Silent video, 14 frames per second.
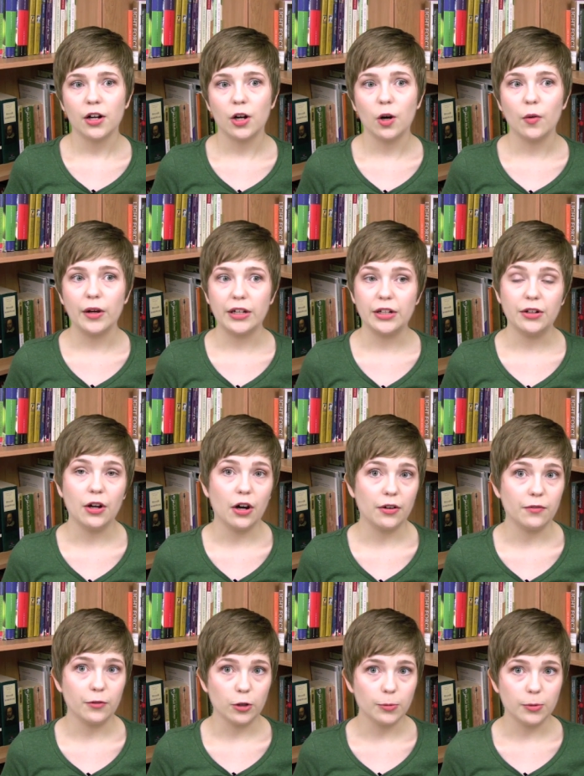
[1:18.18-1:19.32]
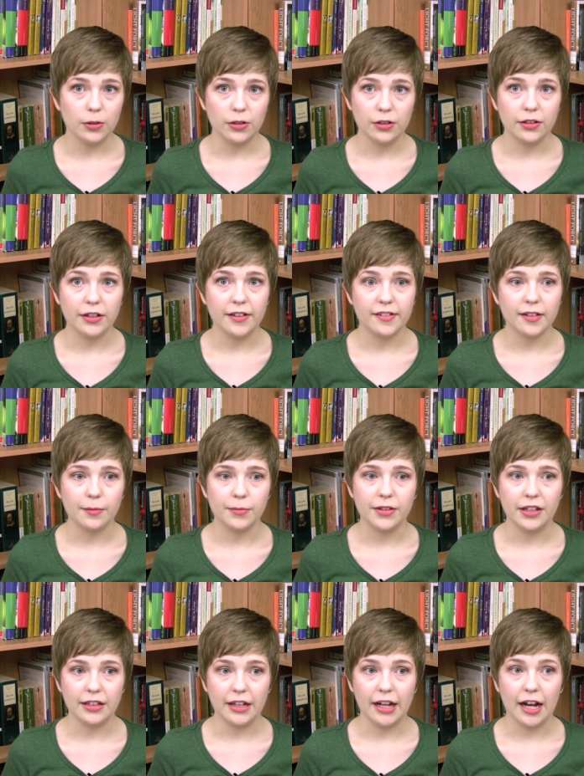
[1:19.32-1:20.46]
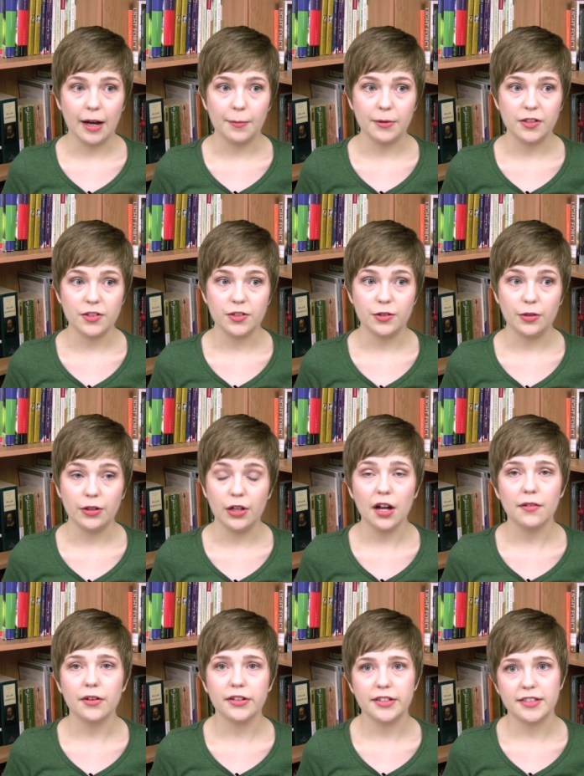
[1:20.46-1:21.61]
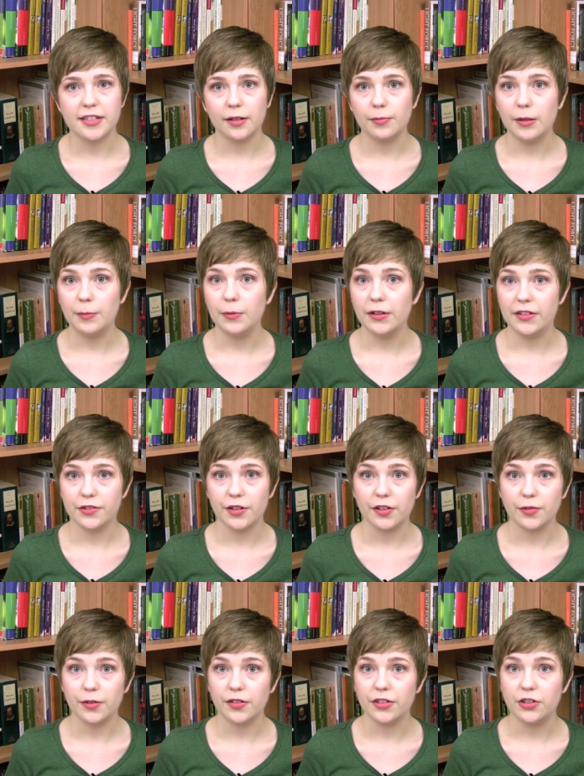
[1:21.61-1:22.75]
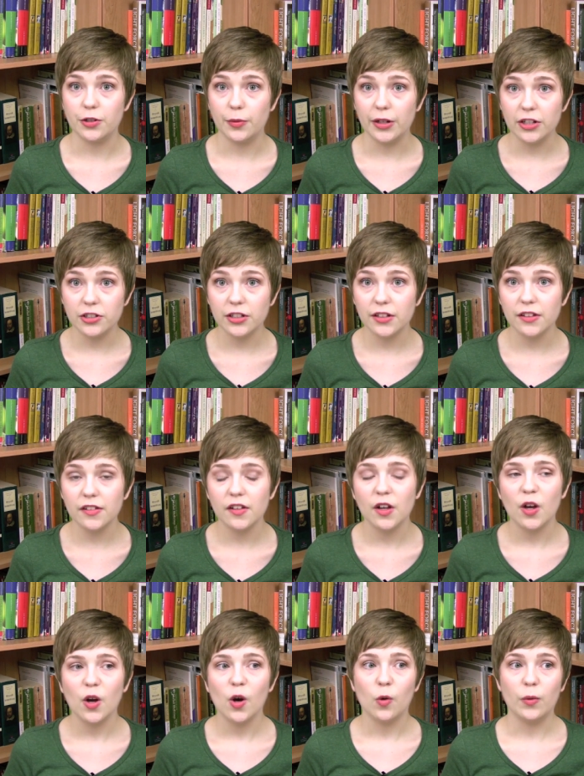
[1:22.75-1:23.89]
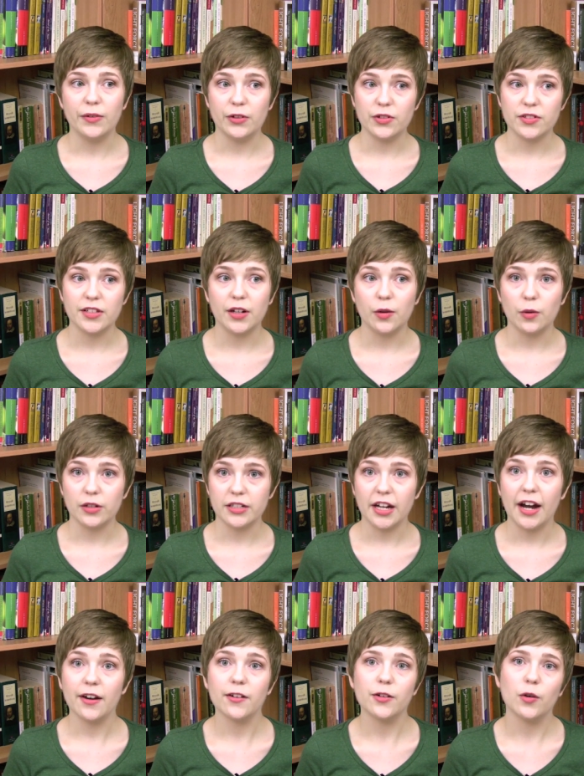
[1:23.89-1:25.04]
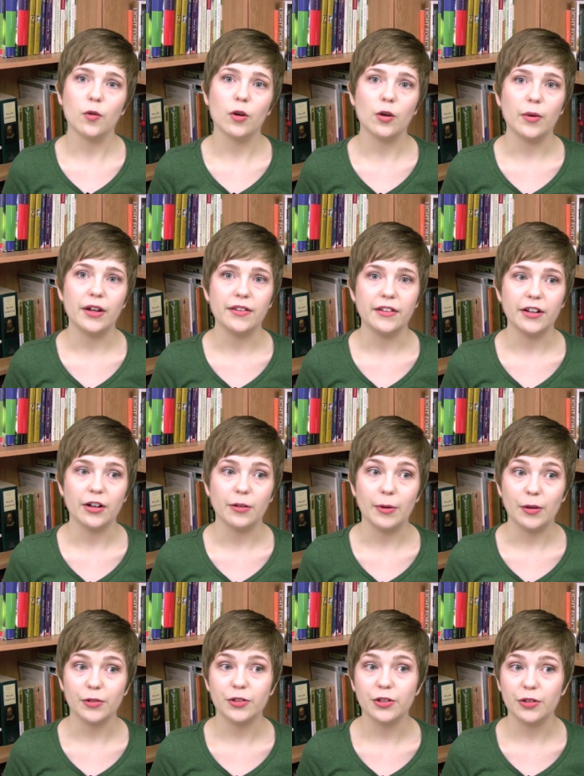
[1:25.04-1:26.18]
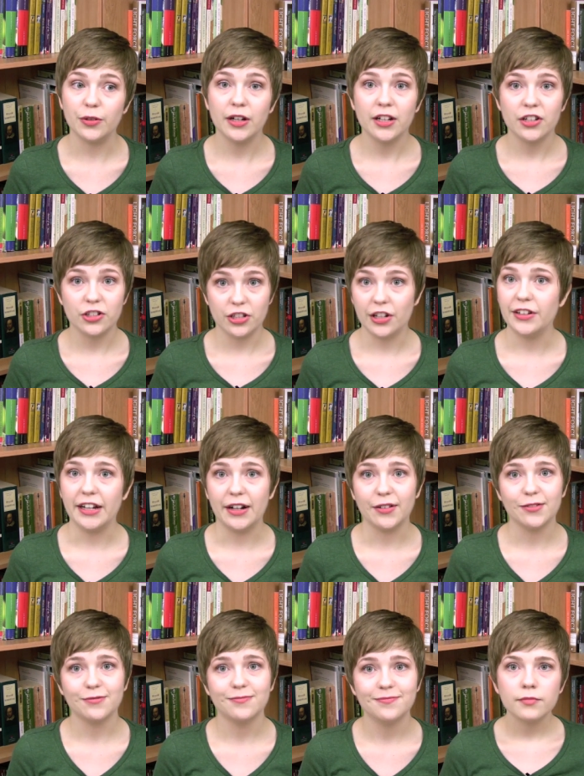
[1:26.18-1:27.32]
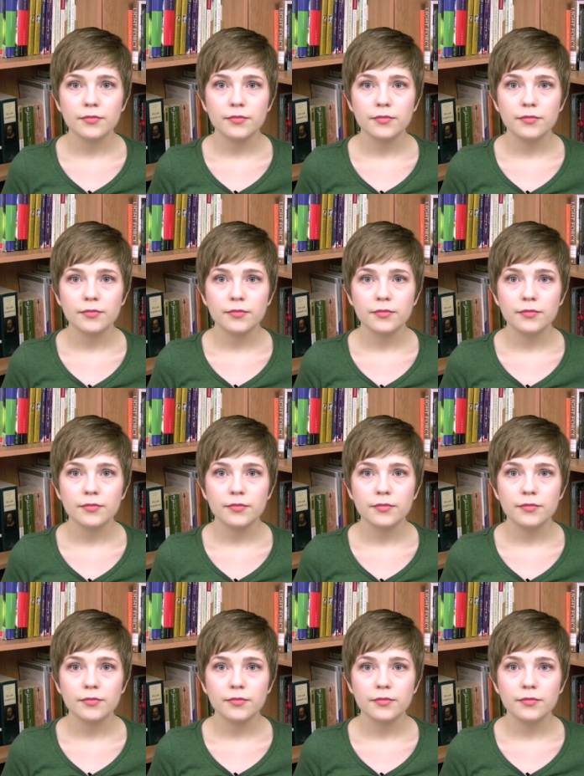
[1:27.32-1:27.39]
Going nonverbal is something that happens to a lot of autistic people in stressful situations when they're sick or tired or when they're about to shut down.